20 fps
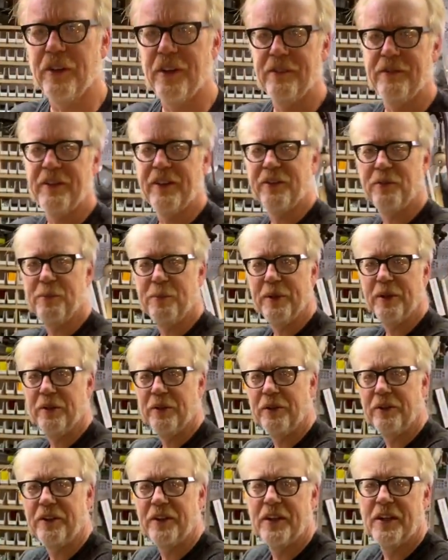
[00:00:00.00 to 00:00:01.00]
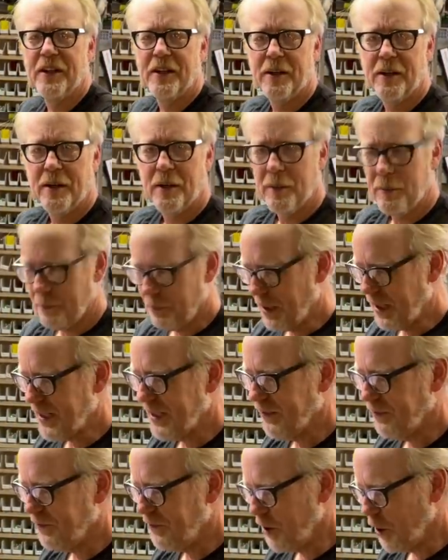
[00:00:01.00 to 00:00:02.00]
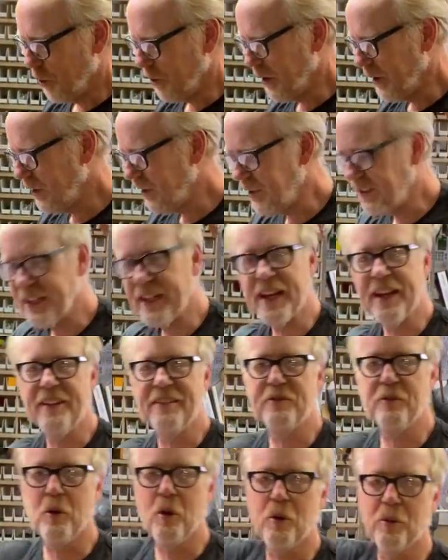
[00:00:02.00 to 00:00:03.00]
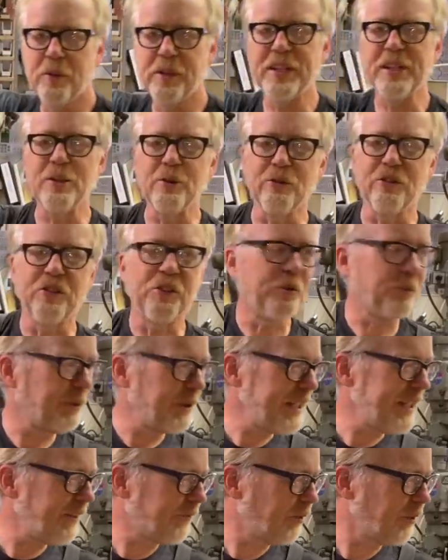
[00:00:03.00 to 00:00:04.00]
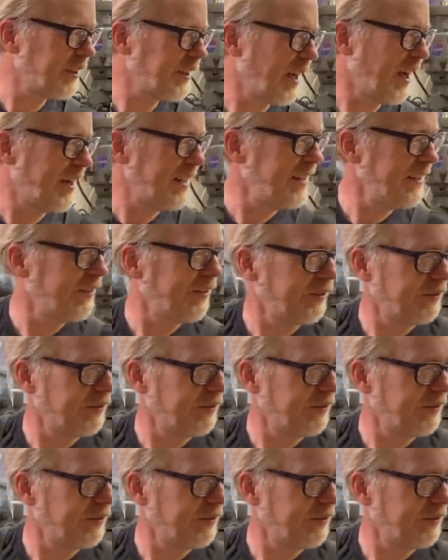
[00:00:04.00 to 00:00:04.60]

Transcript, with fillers: of this build might have noted that I've already used three different kinds